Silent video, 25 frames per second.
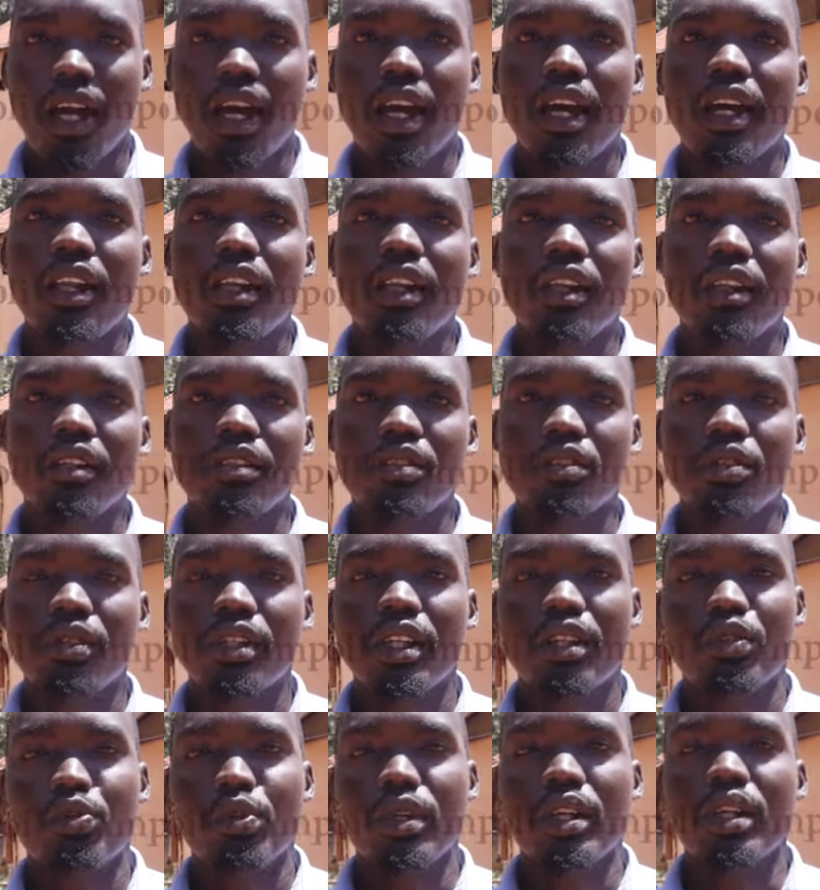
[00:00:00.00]
and
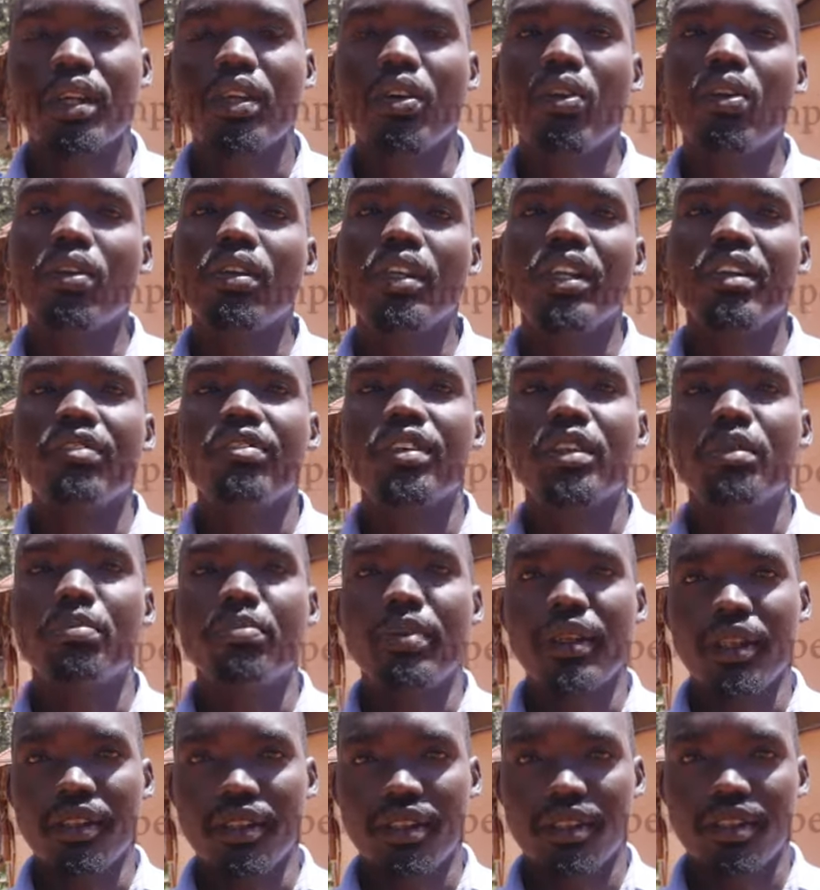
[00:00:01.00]
so that we can all live in
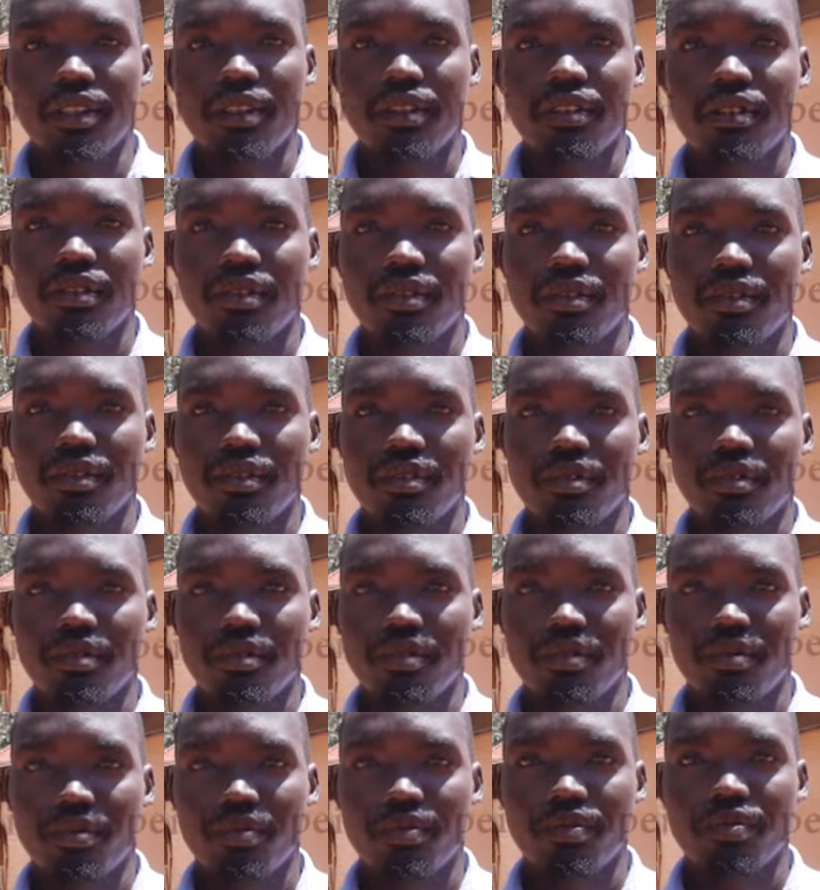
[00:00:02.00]
peace.
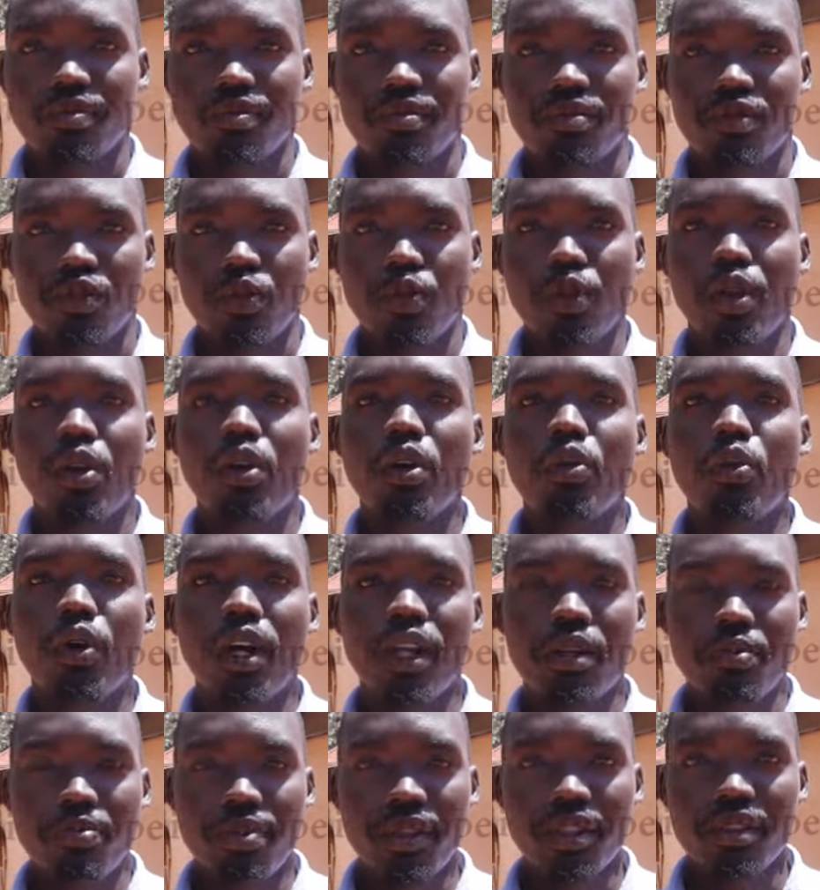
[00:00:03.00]
We all
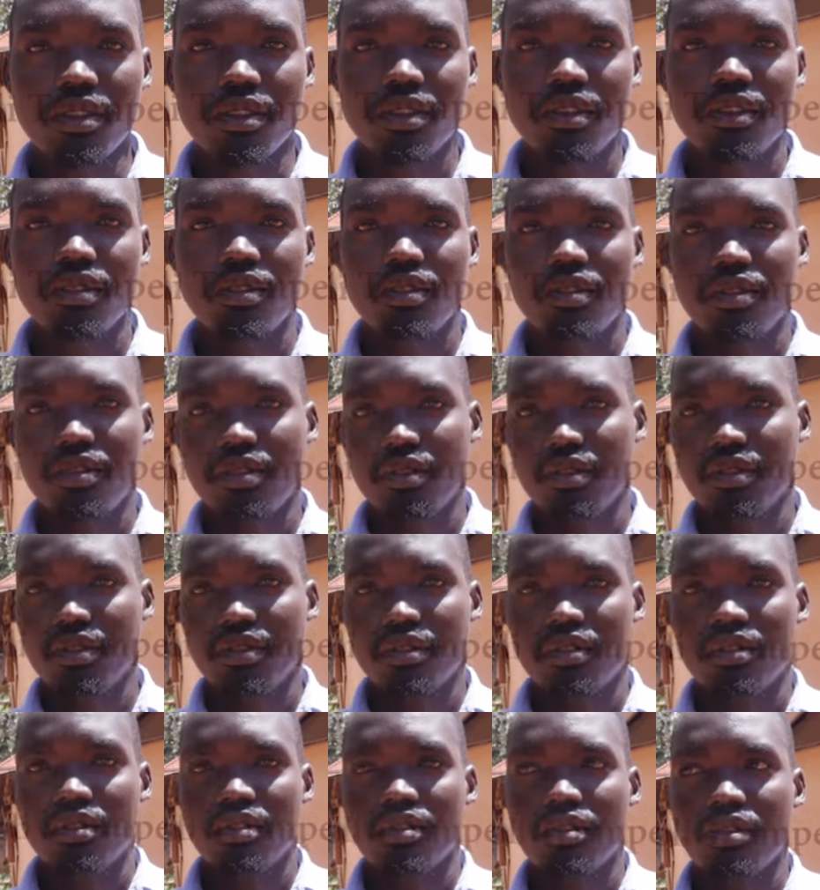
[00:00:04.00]
want peace.
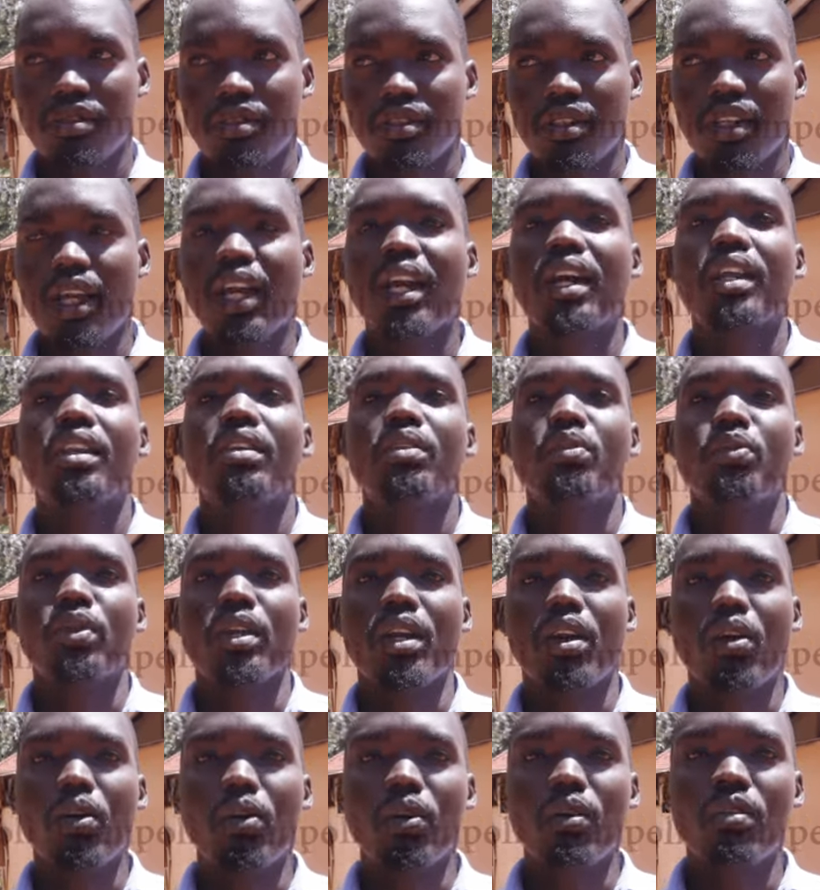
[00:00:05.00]
And
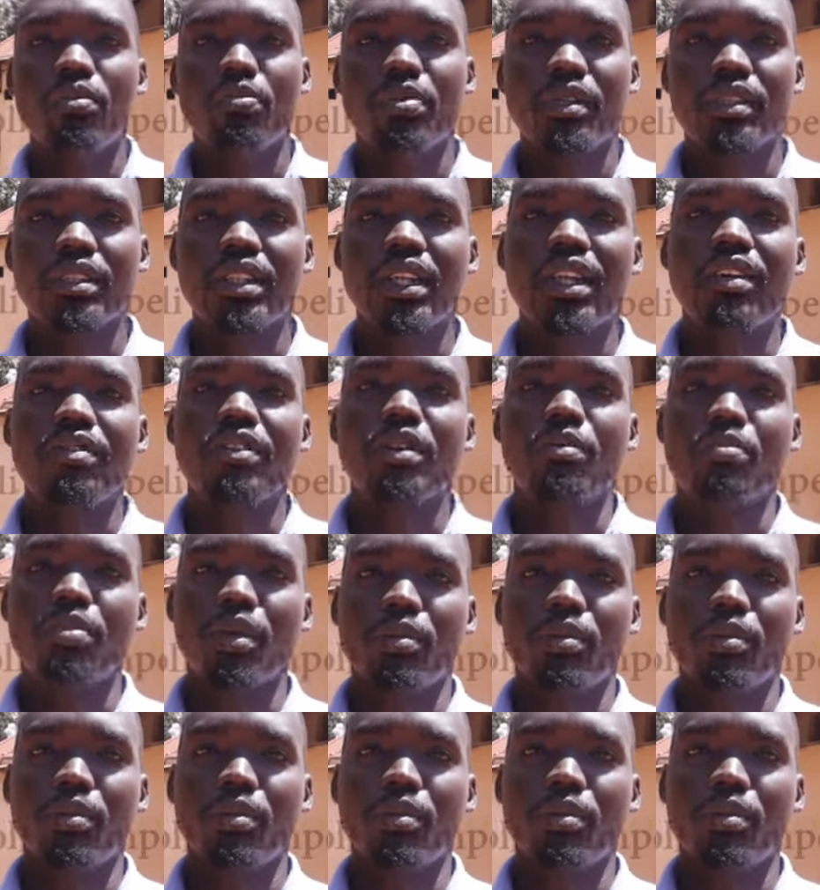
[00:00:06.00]
we are all peace-loving